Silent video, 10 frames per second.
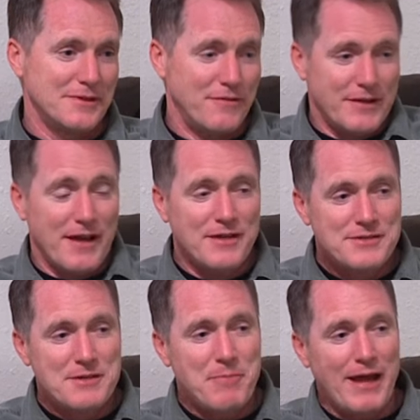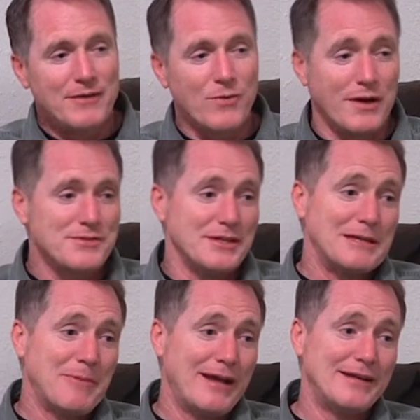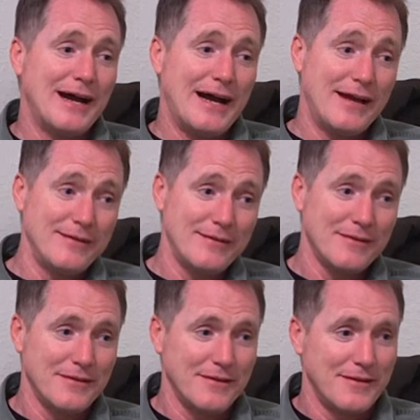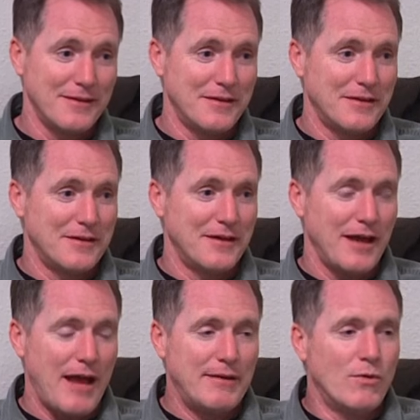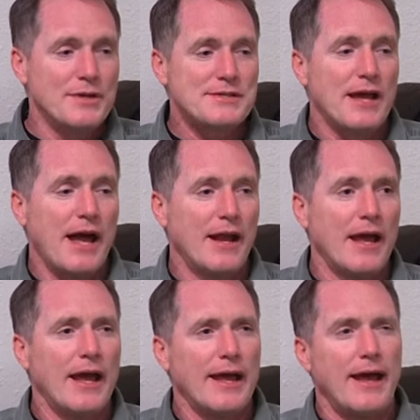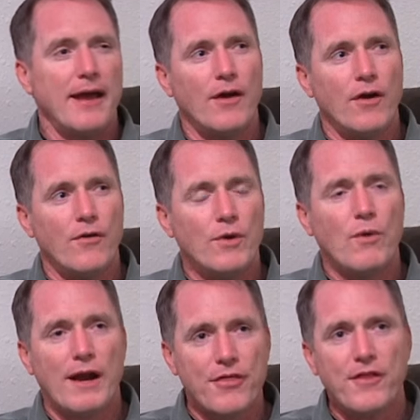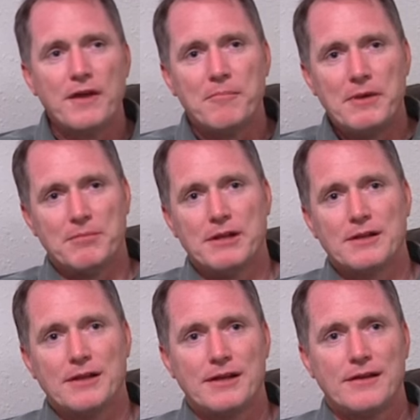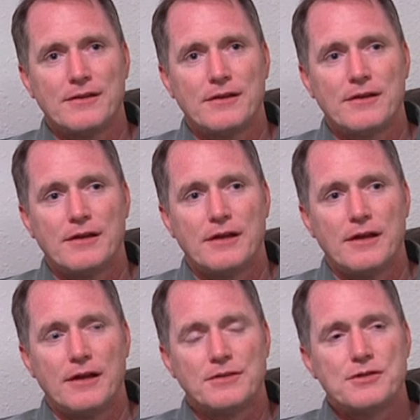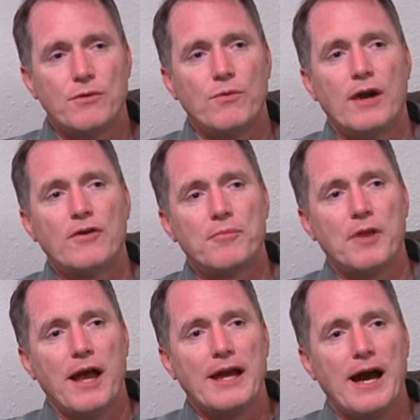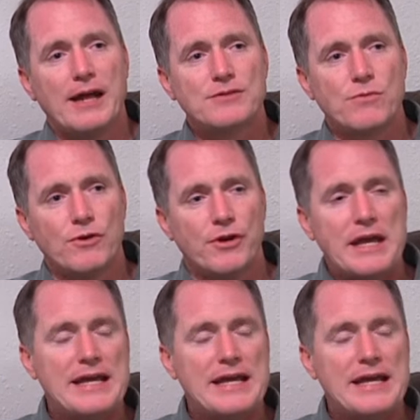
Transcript: If it does depend, what does it depend on? I mean, what does God, we want to think biblically. And so we want to apply God's word.